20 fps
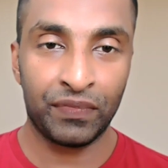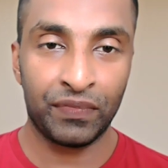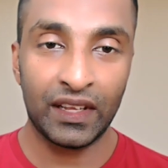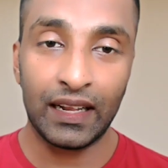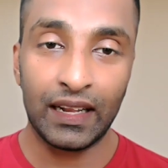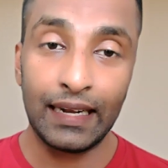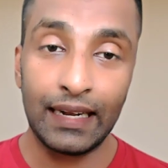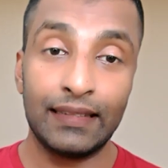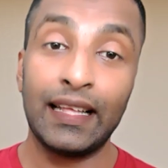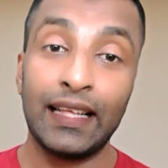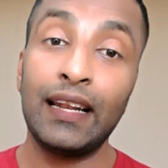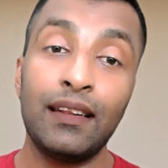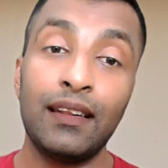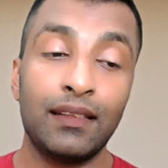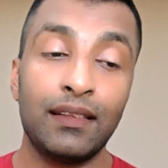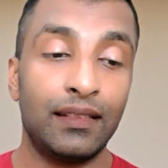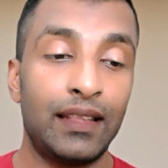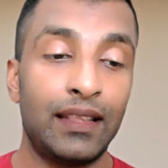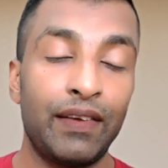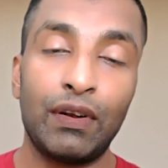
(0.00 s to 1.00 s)
right?
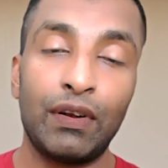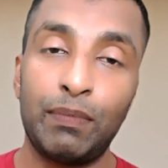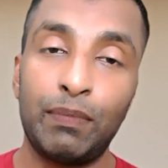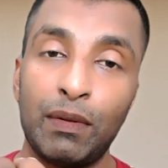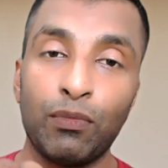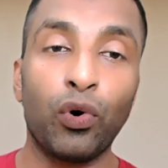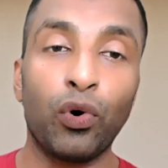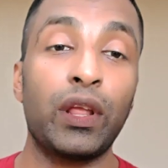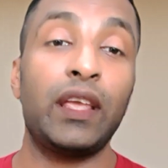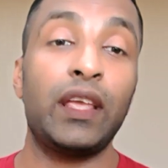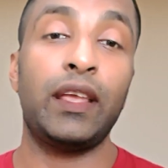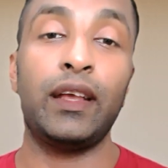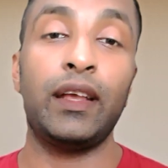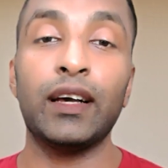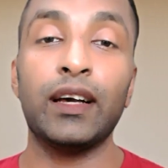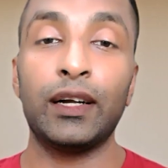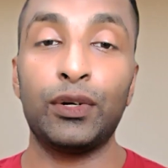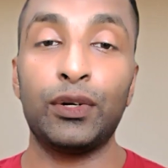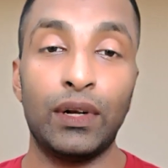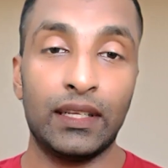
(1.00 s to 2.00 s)
Then they will be more
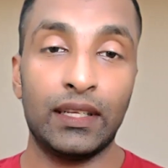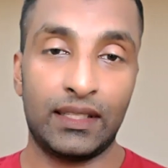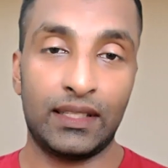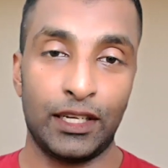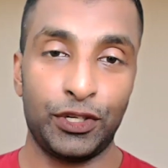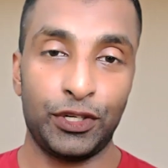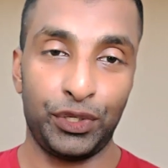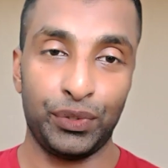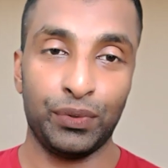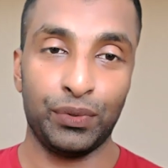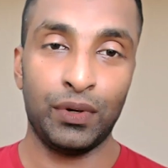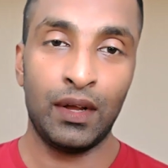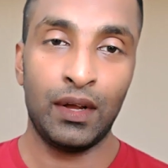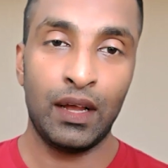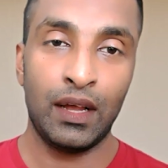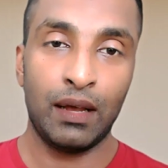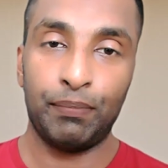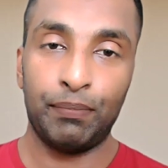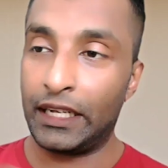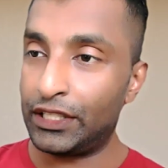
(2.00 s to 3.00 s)
eager to listen to you
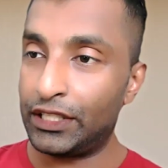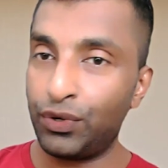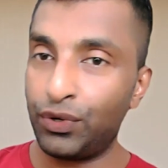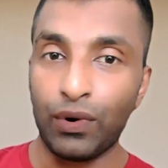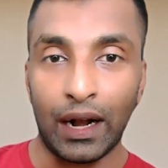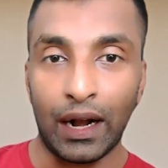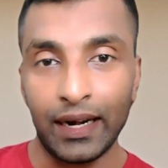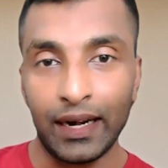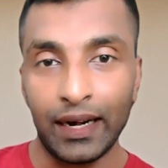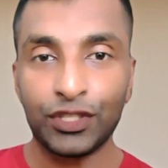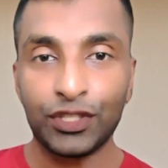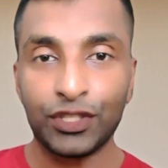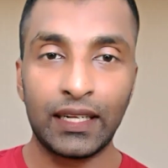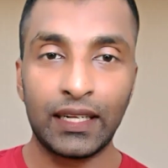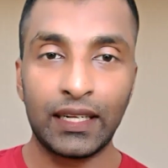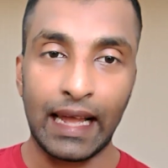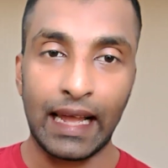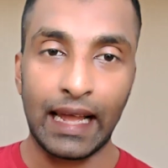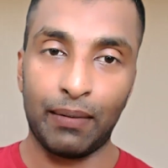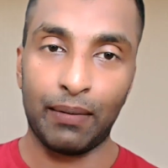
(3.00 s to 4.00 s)
because you understood the
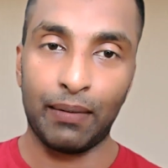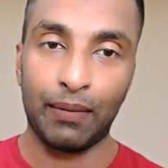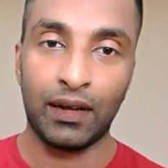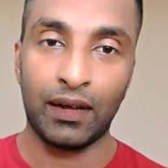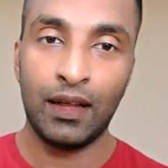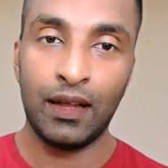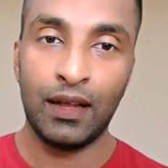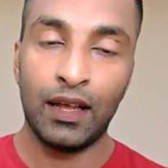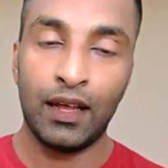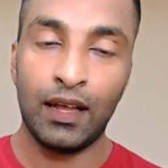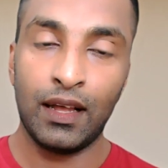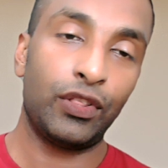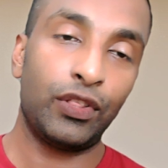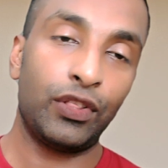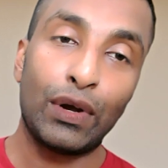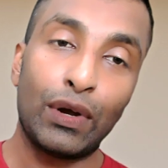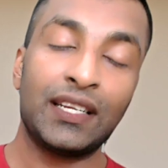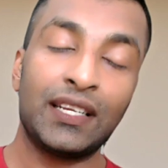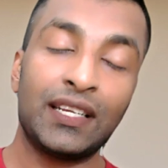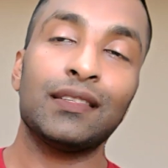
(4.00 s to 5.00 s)
dilemma. Now the
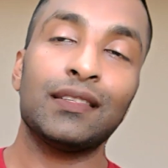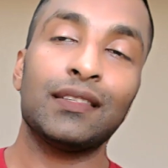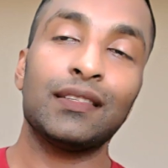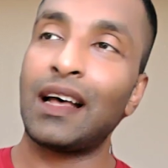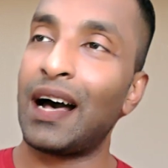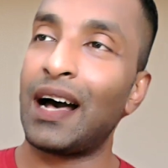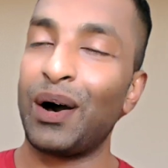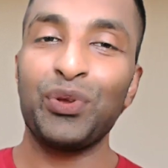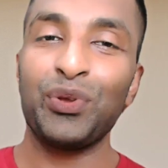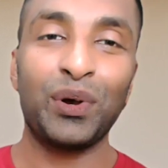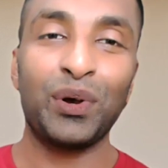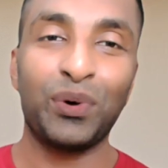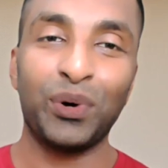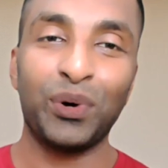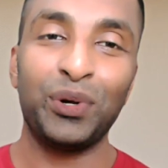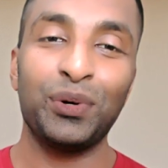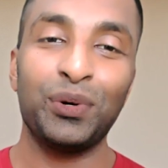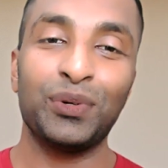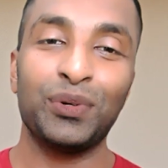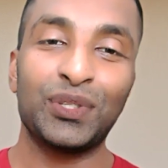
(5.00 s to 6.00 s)
question is how you're
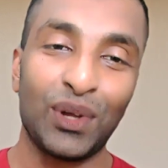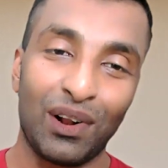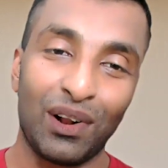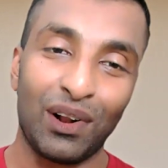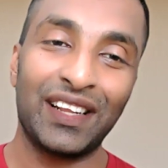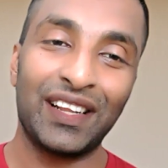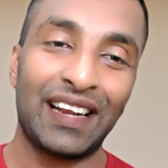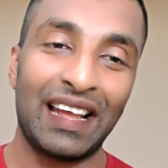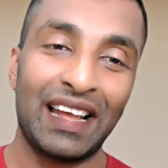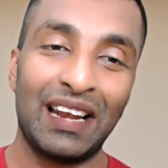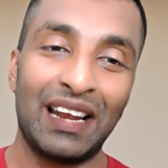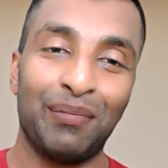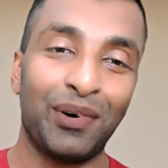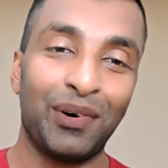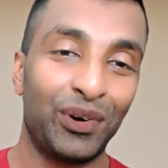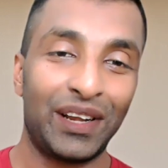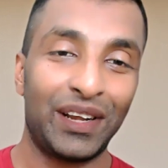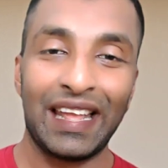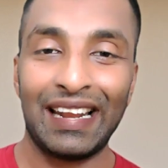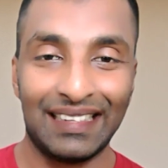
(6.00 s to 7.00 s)
going to solve the dilemma
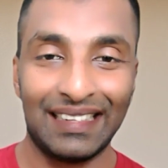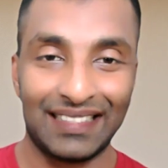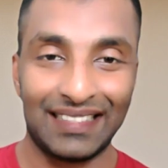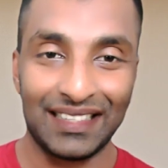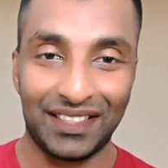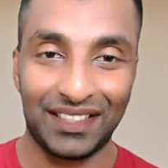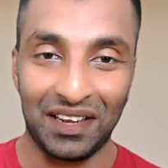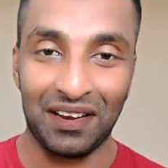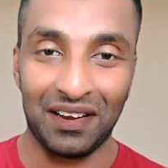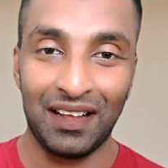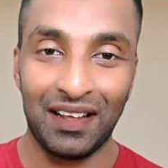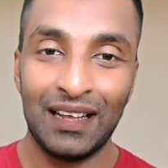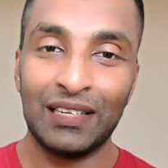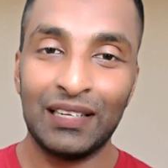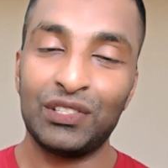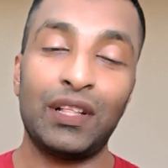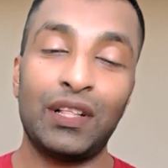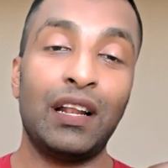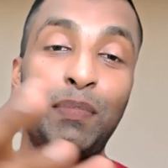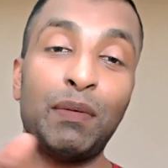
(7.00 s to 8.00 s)
or take decision.
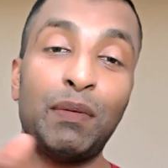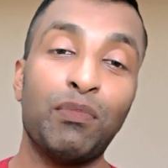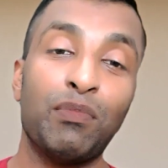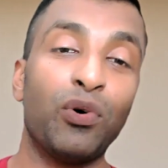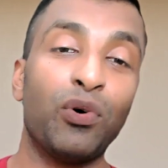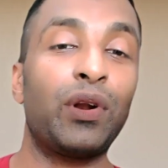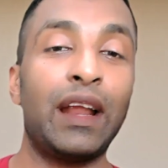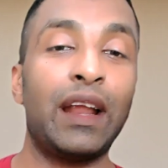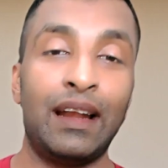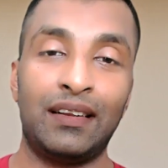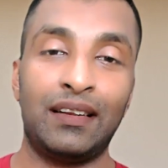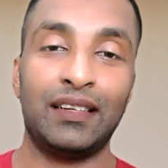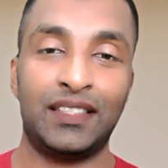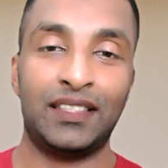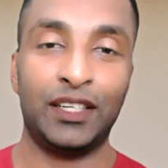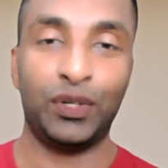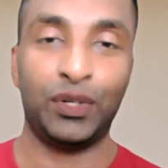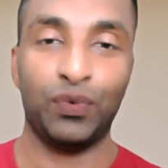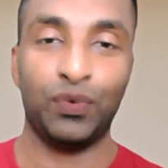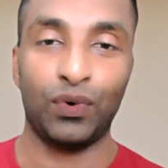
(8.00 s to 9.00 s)
So they'll be more
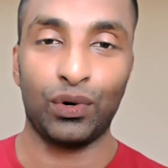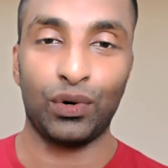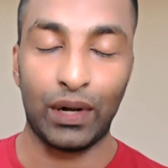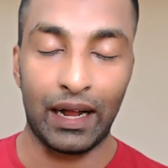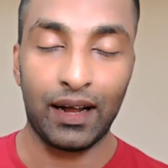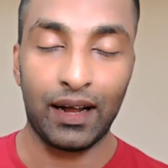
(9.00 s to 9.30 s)
interested to